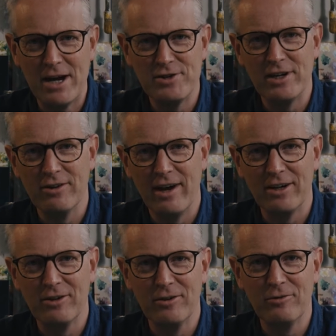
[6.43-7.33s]
Managing
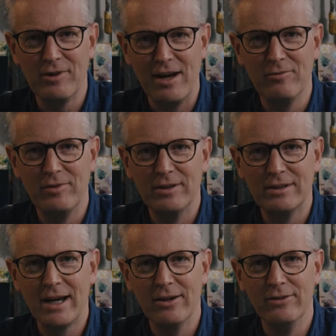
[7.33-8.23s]
Director of
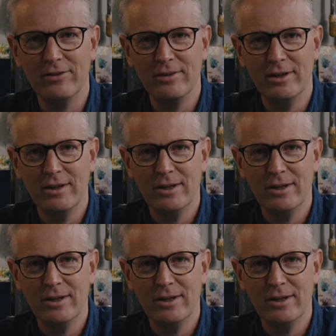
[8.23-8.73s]
Cranfield Colours.